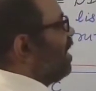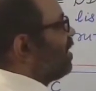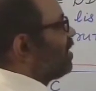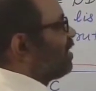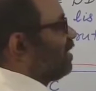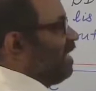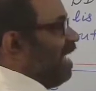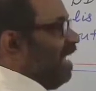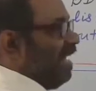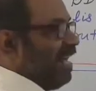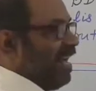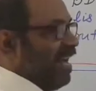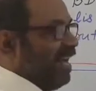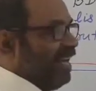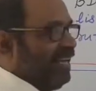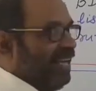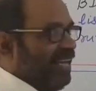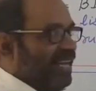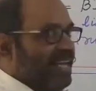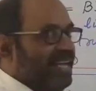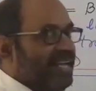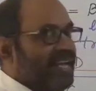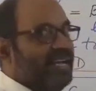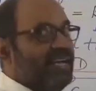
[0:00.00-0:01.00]
less than
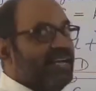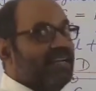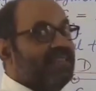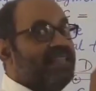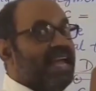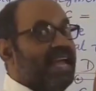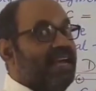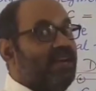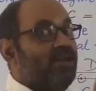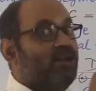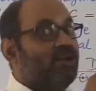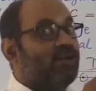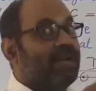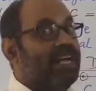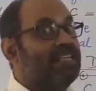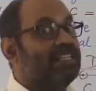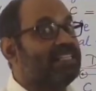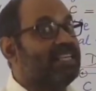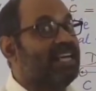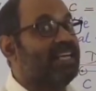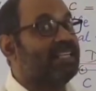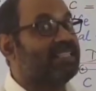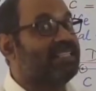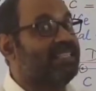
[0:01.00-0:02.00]
AD, then you
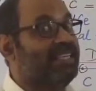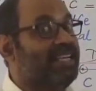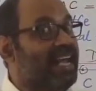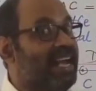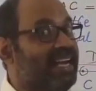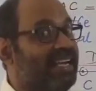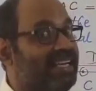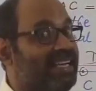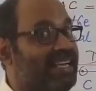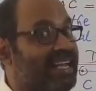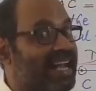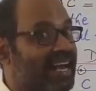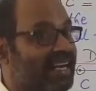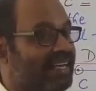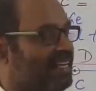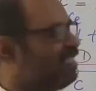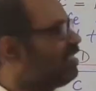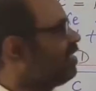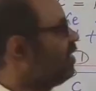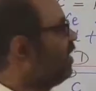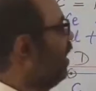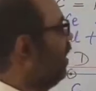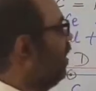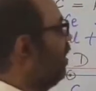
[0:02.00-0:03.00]
can say C and D are
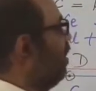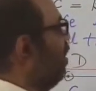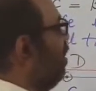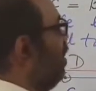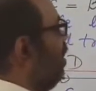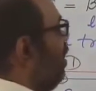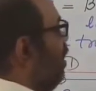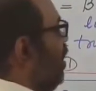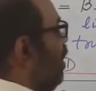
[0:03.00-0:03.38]
distinct.